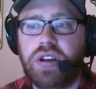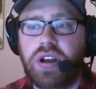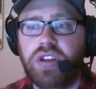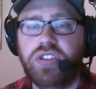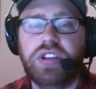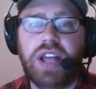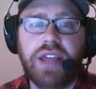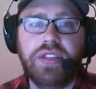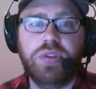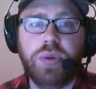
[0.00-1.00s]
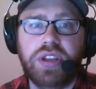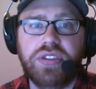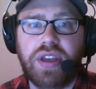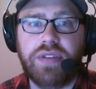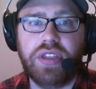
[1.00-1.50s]
on July the
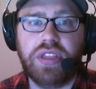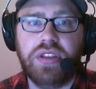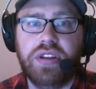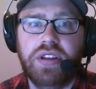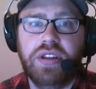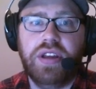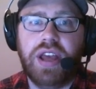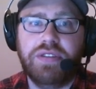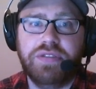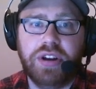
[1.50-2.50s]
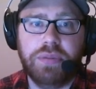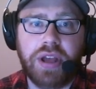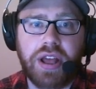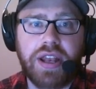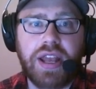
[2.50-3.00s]
27th at
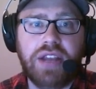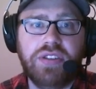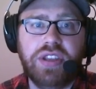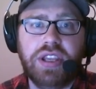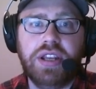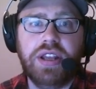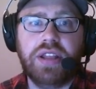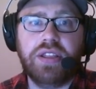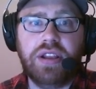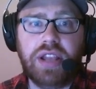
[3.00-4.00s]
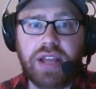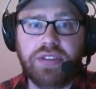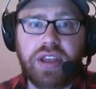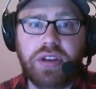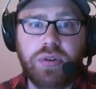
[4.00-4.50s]
FarmCon 19 at the CLAAS
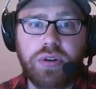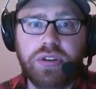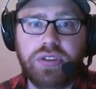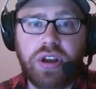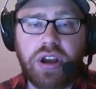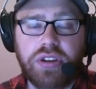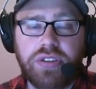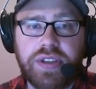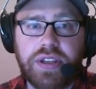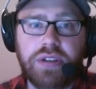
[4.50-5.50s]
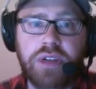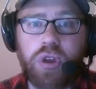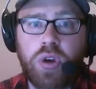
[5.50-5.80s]
headquarters in Harsewinkel.